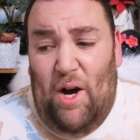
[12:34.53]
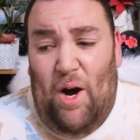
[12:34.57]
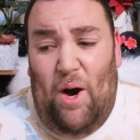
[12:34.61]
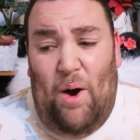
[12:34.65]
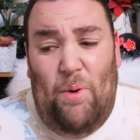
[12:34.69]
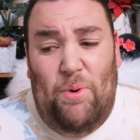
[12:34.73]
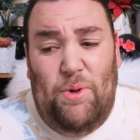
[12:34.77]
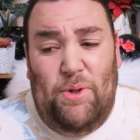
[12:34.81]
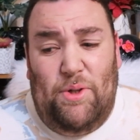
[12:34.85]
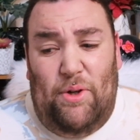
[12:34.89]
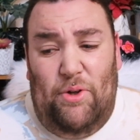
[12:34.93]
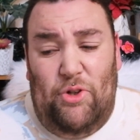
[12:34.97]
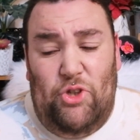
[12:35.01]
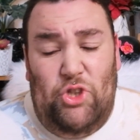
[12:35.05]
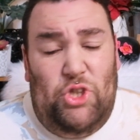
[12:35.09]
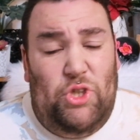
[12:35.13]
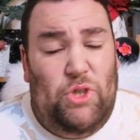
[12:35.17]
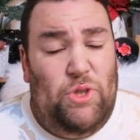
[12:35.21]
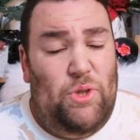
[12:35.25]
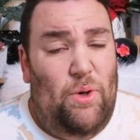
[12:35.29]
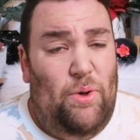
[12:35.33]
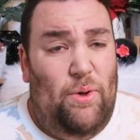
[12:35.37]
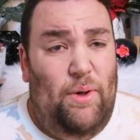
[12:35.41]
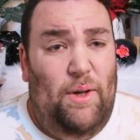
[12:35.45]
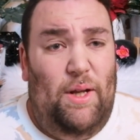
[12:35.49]
I was like,
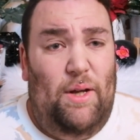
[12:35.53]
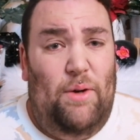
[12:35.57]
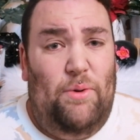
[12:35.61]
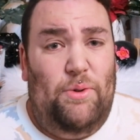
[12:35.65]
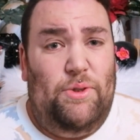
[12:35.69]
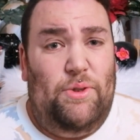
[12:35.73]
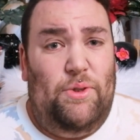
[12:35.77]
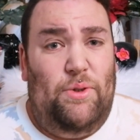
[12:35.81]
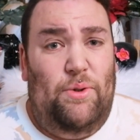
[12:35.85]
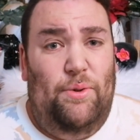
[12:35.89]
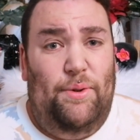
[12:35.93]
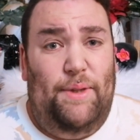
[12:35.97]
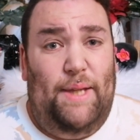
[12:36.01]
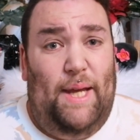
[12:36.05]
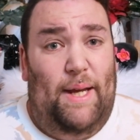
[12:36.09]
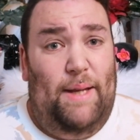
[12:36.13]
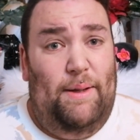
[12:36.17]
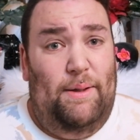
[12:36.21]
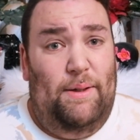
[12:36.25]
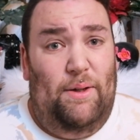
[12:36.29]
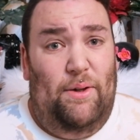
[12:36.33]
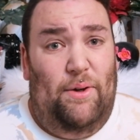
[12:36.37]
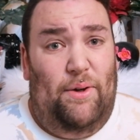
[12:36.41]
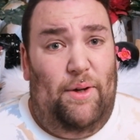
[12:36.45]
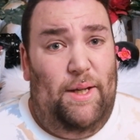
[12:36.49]
surely I was taught that
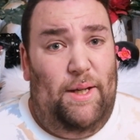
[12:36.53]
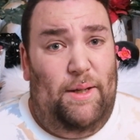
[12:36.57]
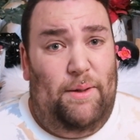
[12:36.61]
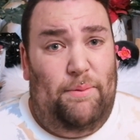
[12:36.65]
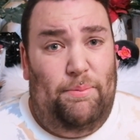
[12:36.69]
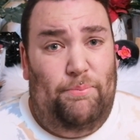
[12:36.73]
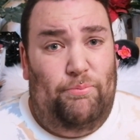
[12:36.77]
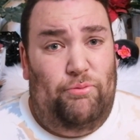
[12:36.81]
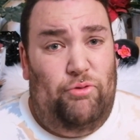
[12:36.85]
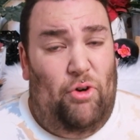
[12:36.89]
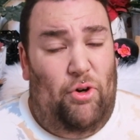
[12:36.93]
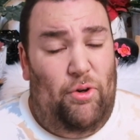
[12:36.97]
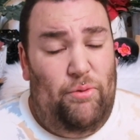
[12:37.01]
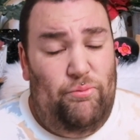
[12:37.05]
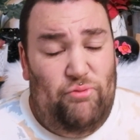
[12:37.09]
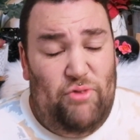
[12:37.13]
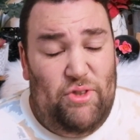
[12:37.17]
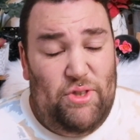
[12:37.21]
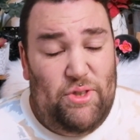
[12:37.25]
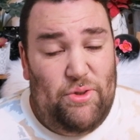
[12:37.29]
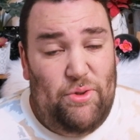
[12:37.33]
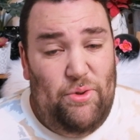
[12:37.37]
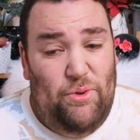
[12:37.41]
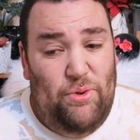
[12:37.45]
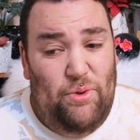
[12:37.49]
in like primary
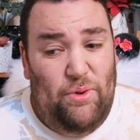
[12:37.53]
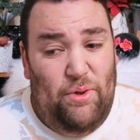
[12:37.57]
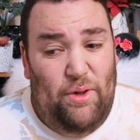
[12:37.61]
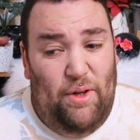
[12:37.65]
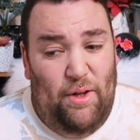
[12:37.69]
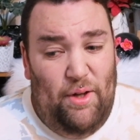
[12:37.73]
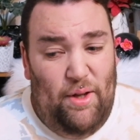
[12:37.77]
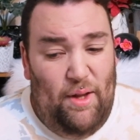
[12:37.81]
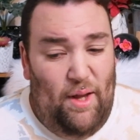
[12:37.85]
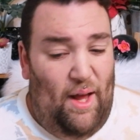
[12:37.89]
school.